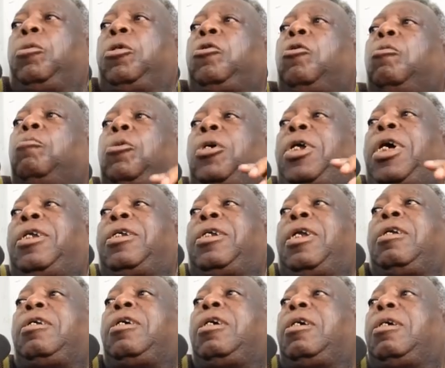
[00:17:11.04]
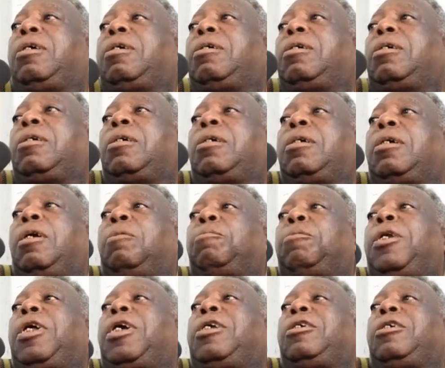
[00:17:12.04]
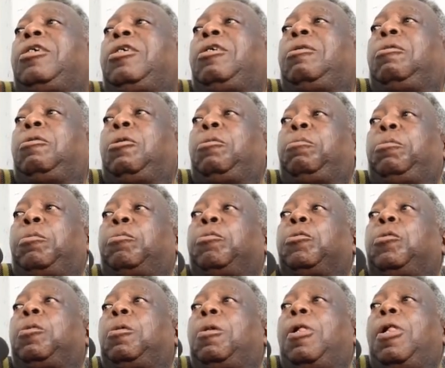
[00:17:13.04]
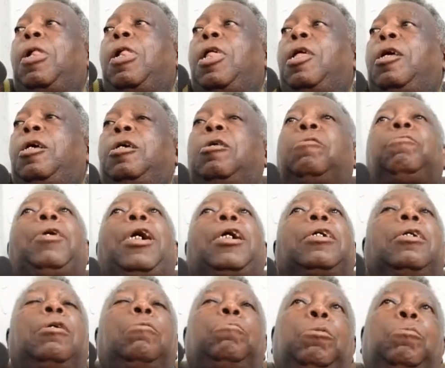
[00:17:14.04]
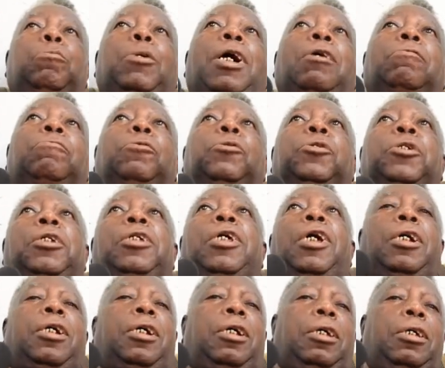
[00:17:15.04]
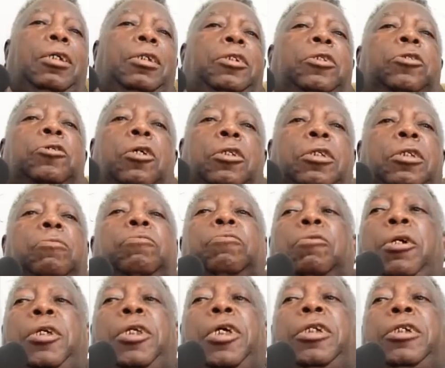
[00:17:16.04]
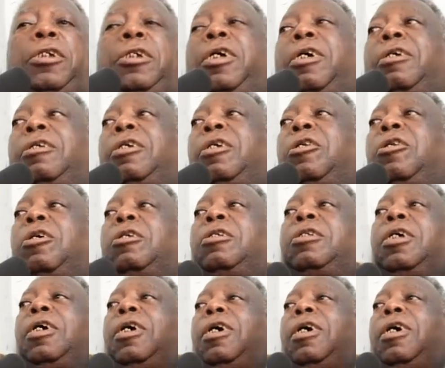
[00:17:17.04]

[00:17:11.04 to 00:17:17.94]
know more than the people. In fact, people are even say that Jesus is from Nigeria, not